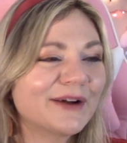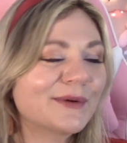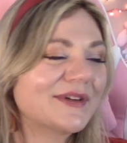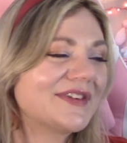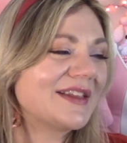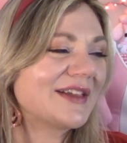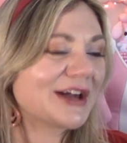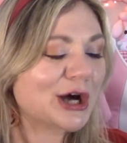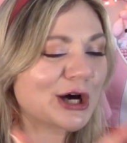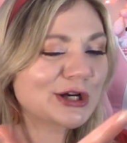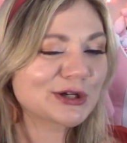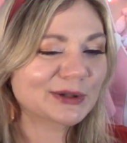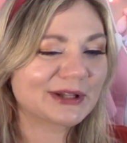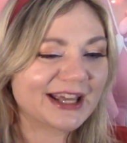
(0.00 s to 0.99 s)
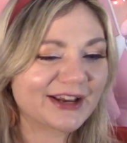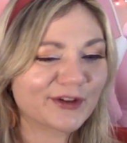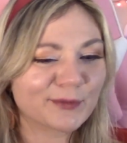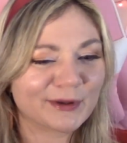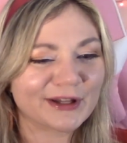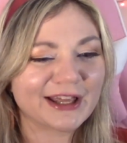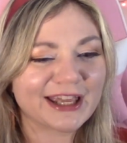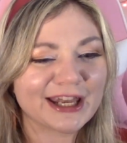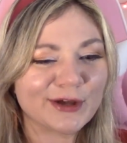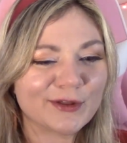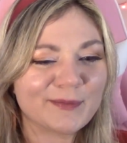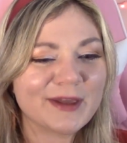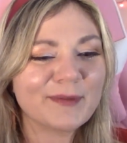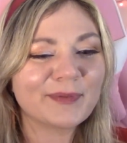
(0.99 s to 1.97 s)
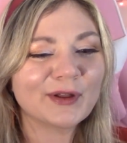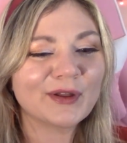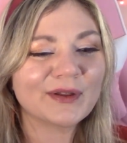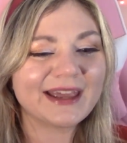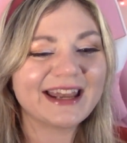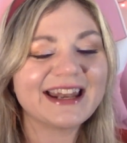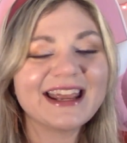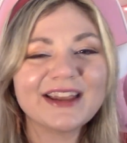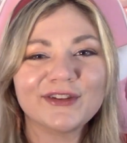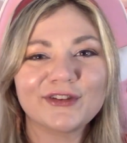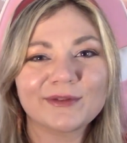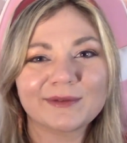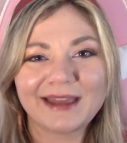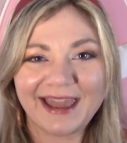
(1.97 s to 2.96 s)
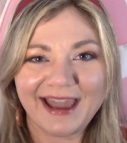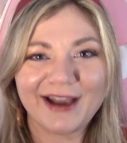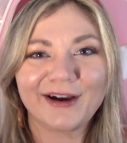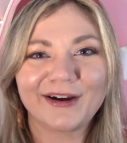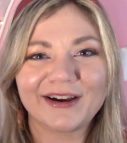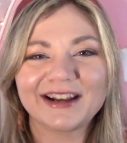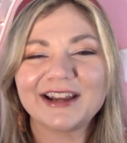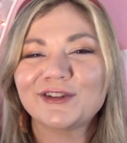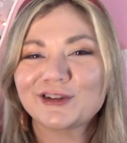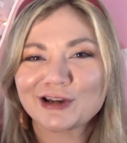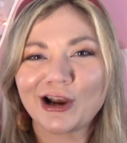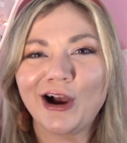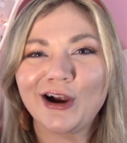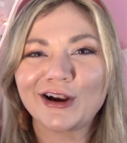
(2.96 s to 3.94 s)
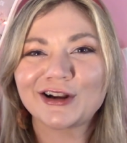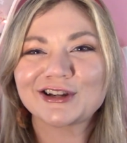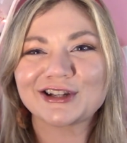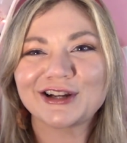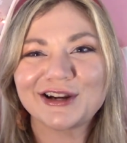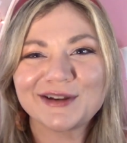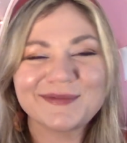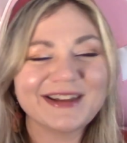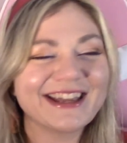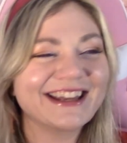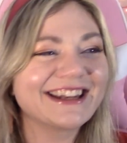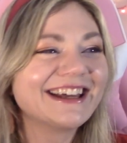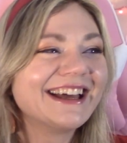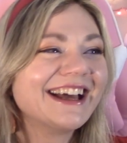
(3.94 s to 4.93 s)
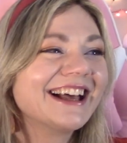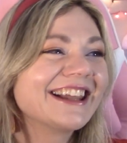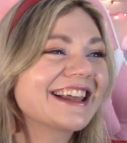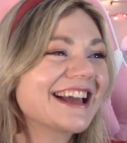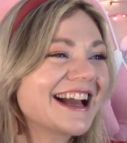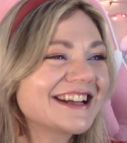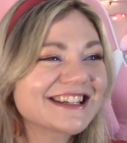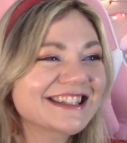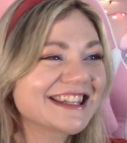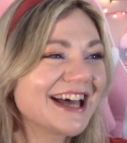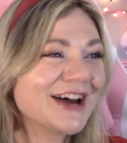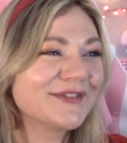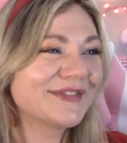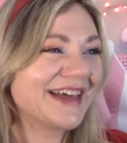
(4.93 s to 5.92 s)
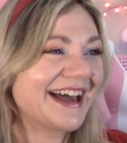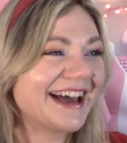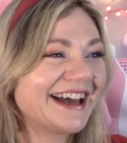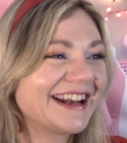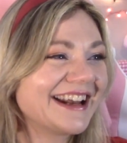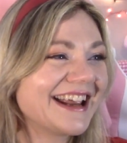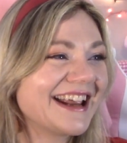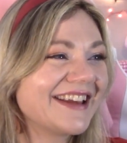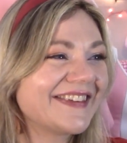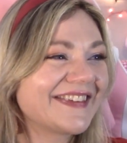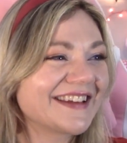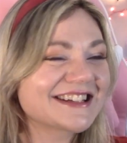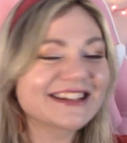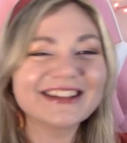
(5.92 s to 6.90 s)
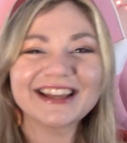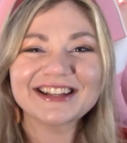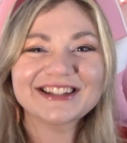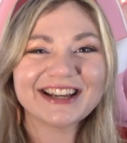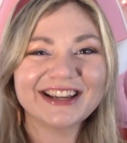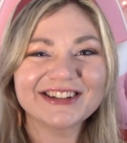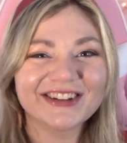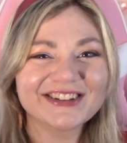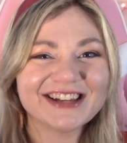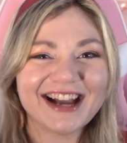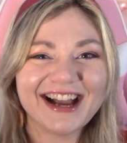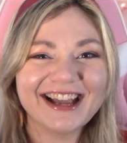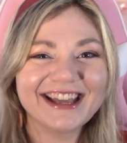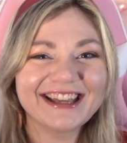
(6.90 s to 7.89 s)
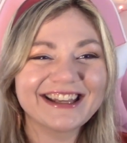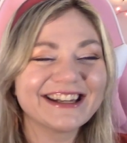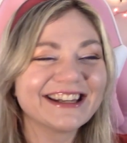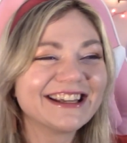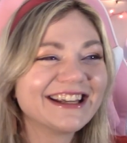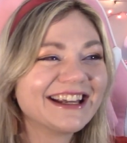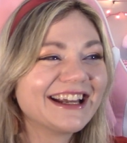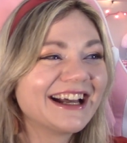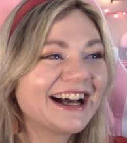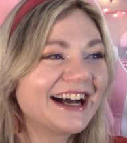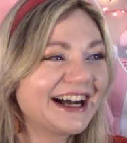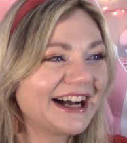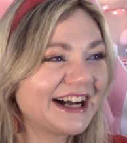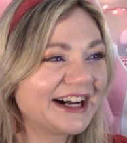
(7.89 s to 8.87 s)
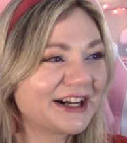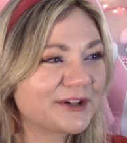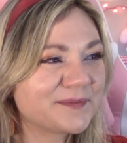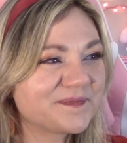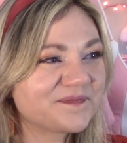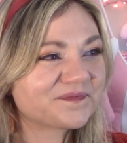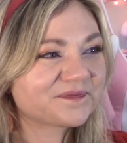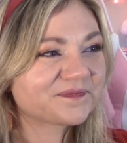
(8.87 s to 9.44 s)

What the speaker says: say, like, underlings, but, like, you know, the people in his care, in his charge, you know what I mean? Like, I just love that. He's such a, like, gentle giant. And